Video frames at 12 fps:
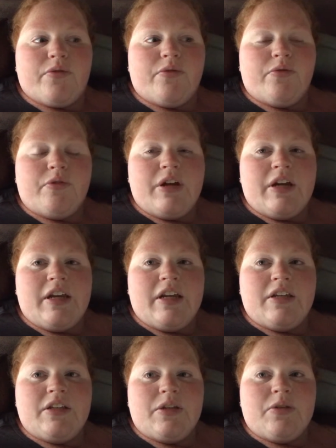
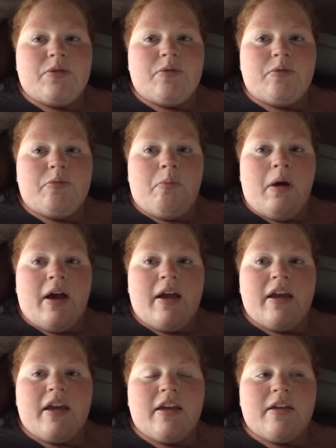redo
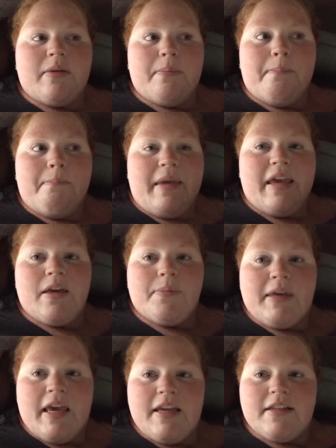my
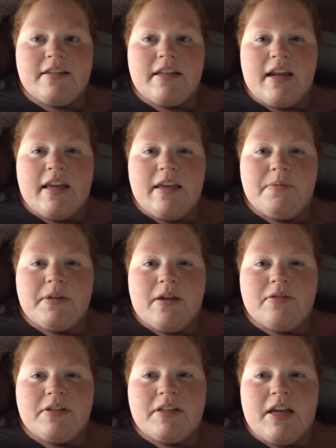makeup case that I keep
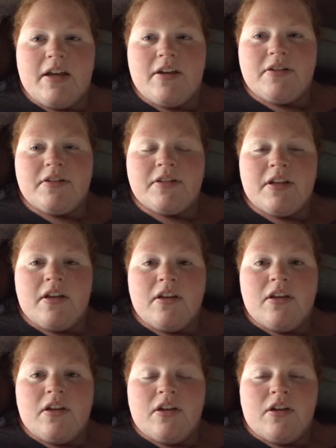downstairs
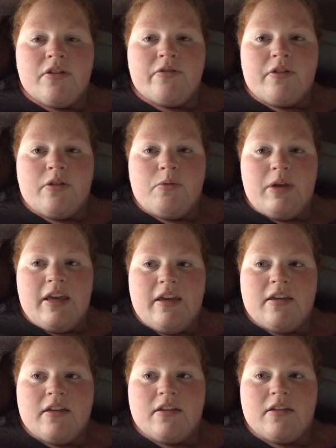for the
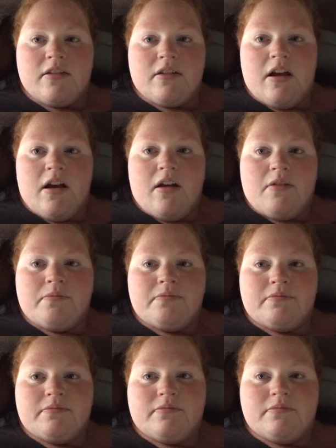week. Um,
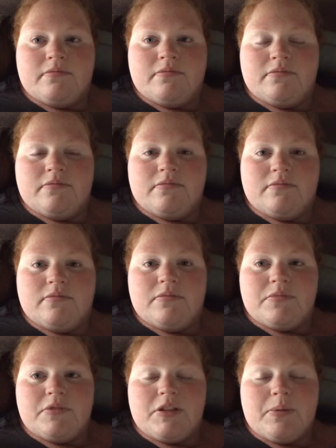
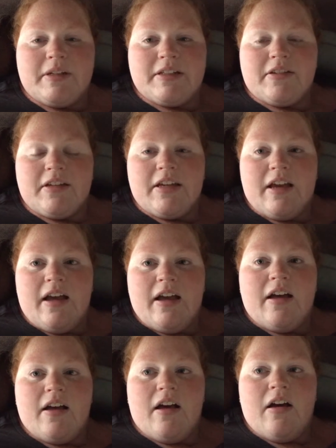so basically,
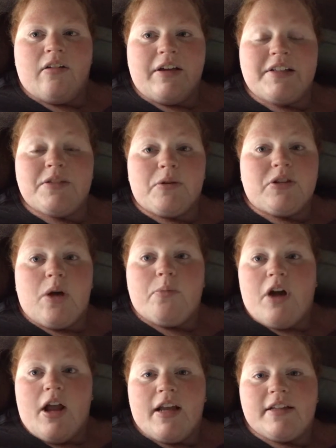I'll like switch out
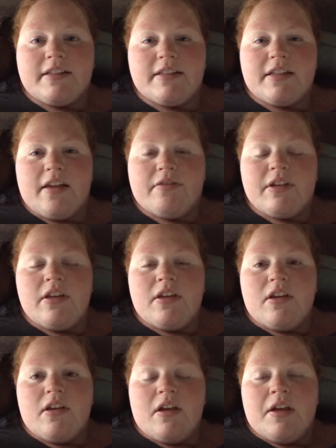products and stuff.
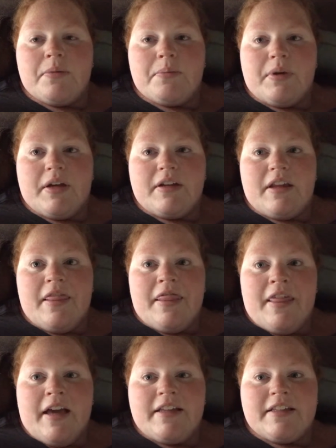But
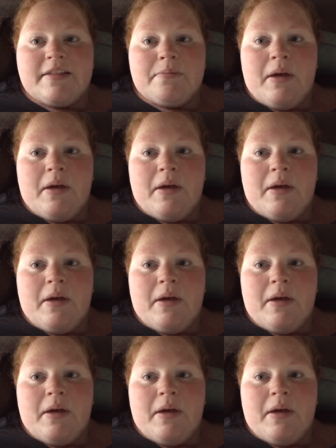that's